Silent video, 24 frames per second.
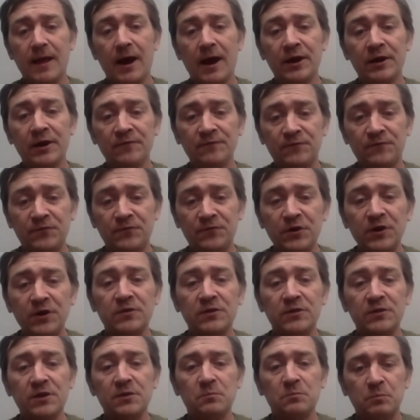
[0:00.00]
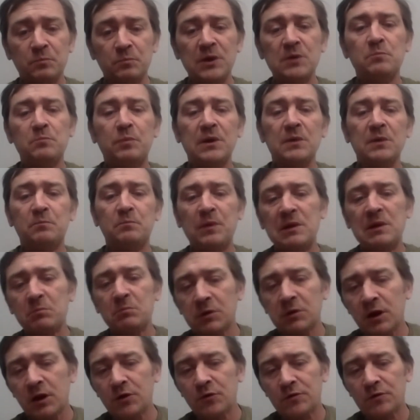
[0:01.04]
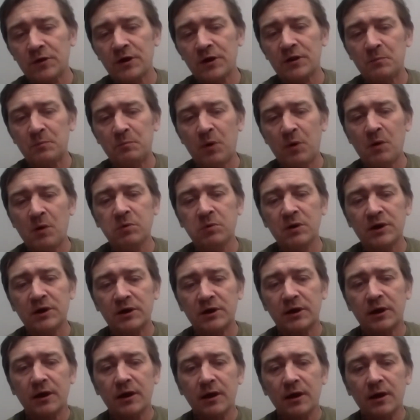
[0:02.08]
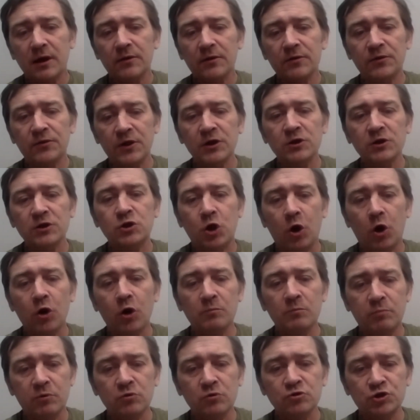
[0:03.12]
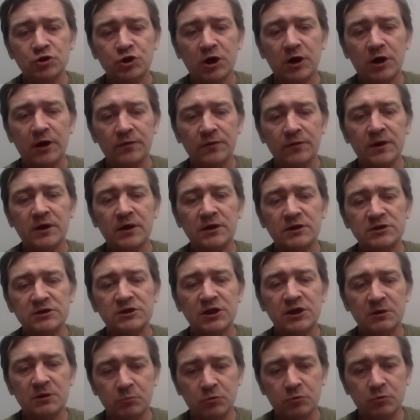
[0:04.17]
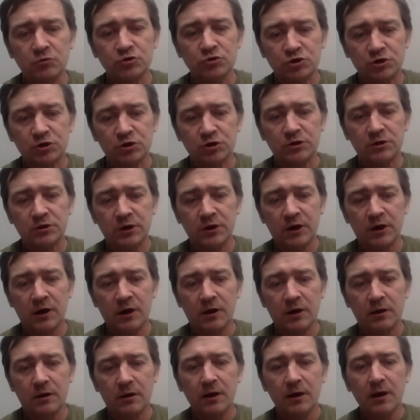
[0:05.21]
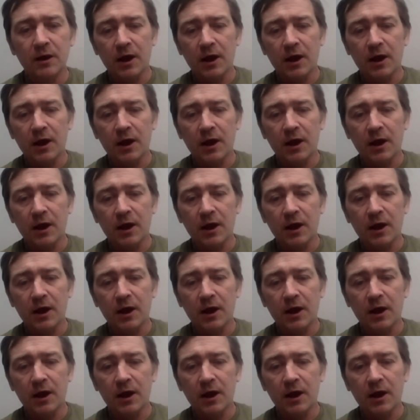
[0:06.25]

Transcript: And if they, pe- pe- people out there, the public, they'll call bullshit and they can say bullshit, yeah.